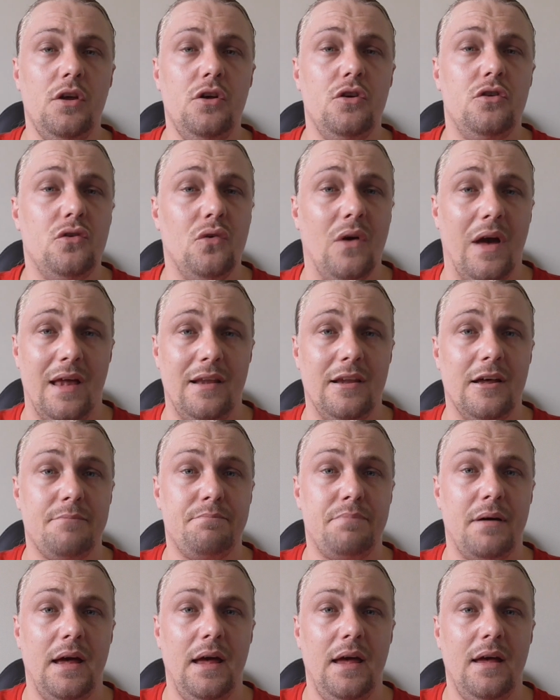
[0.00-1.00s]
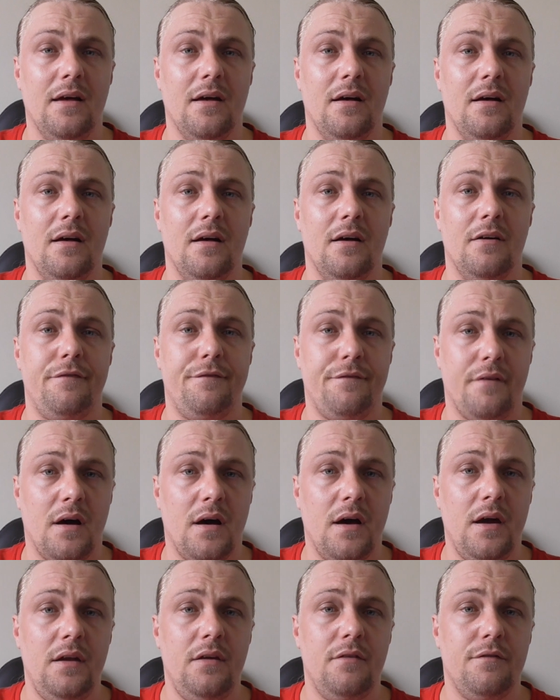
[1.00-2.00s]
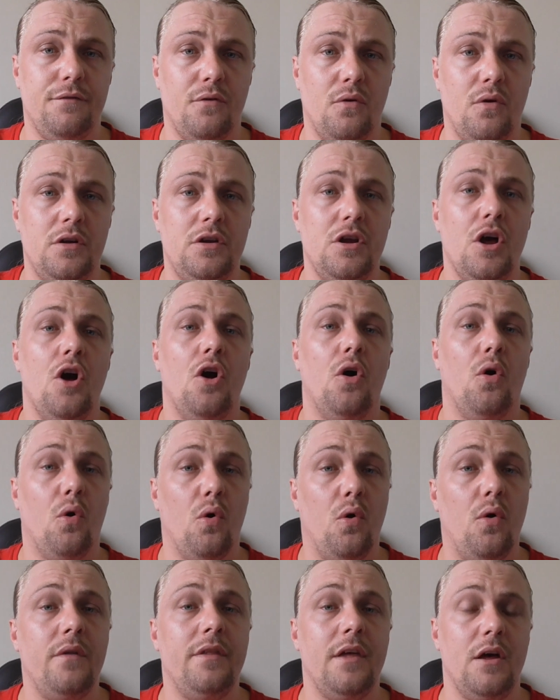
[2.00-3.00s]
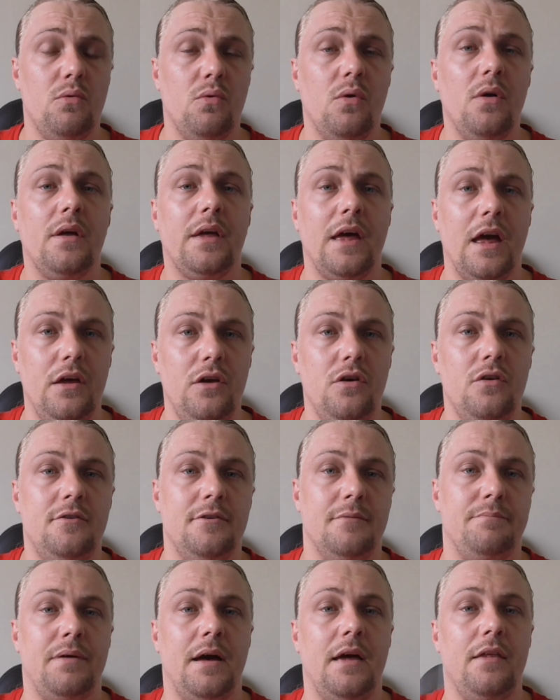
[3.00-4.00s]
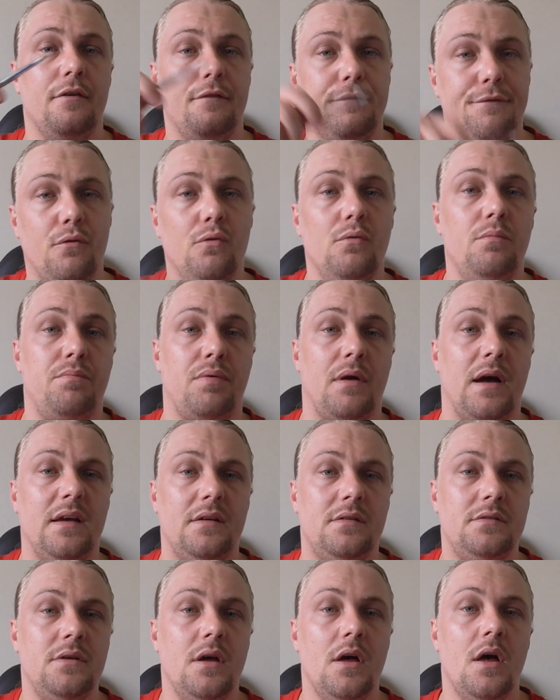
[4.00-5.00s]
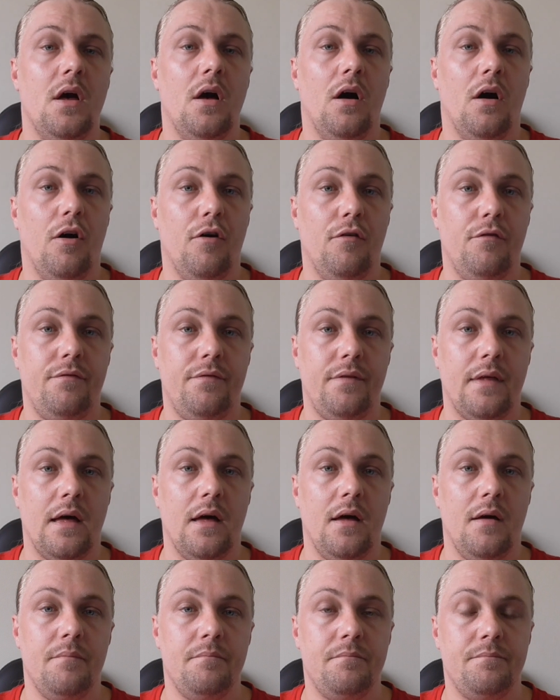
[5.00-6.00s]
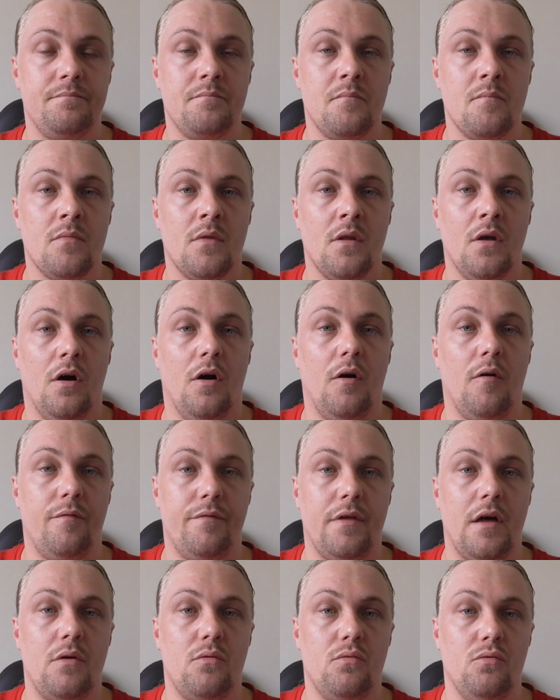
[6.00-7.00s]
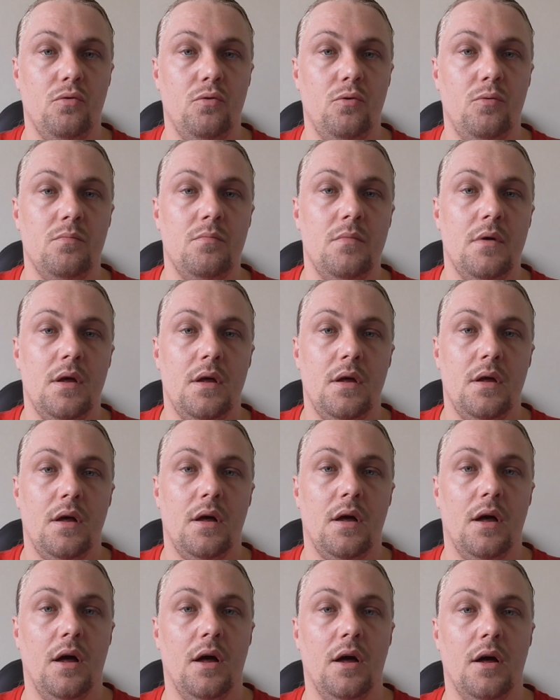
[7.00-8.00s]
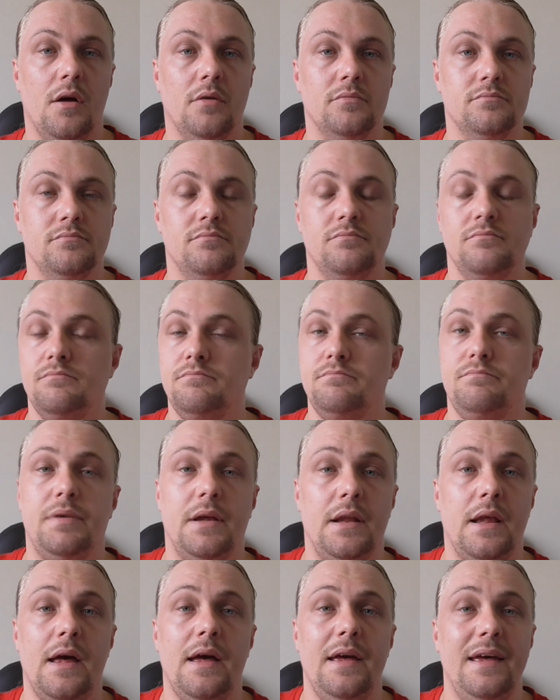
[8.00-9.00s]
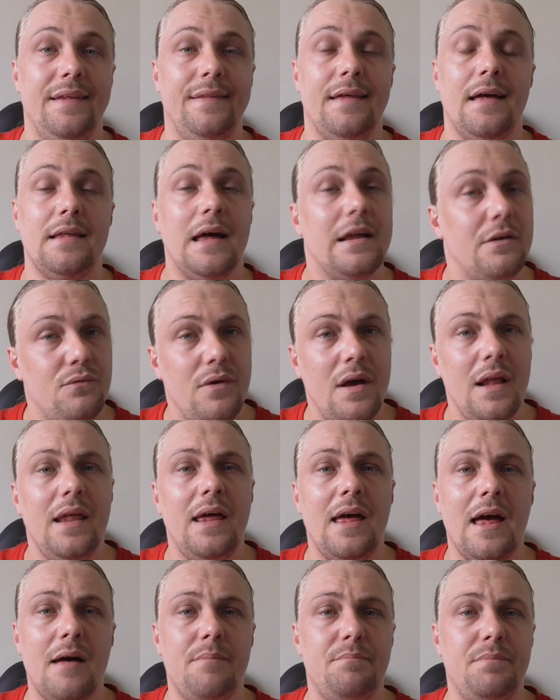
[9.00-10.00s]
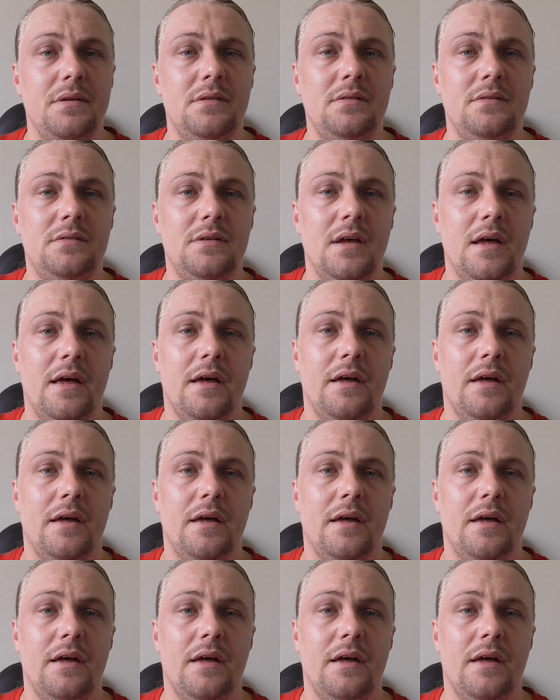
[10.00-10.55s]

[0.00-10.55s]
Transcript: do end up paying a fine for it, or they will get you to pay the full price of that room. But hey, that rarely happens.